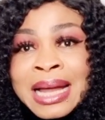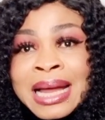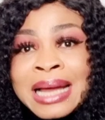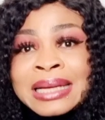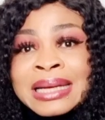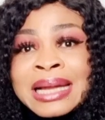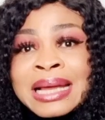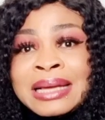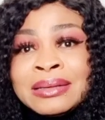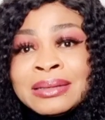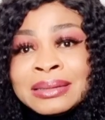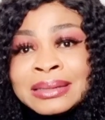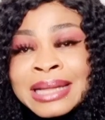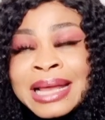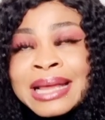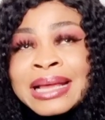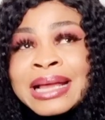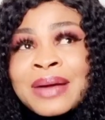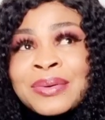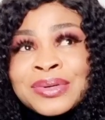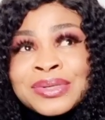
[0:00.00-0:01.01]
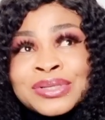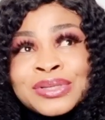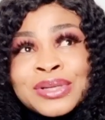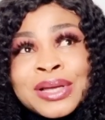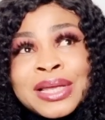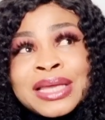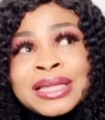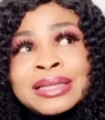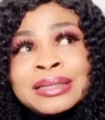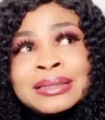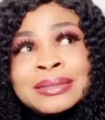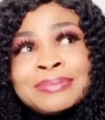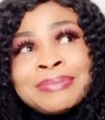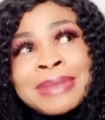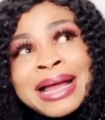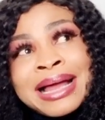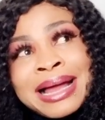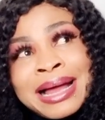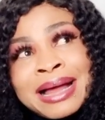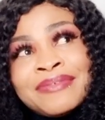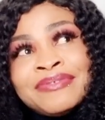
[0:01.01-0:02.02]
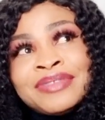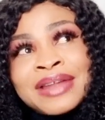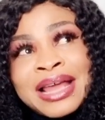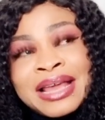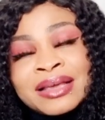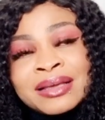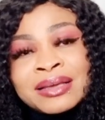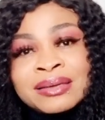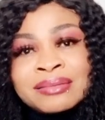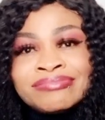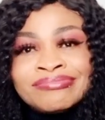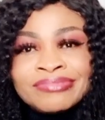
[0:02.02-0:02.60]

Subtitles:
And I was talking, I have like,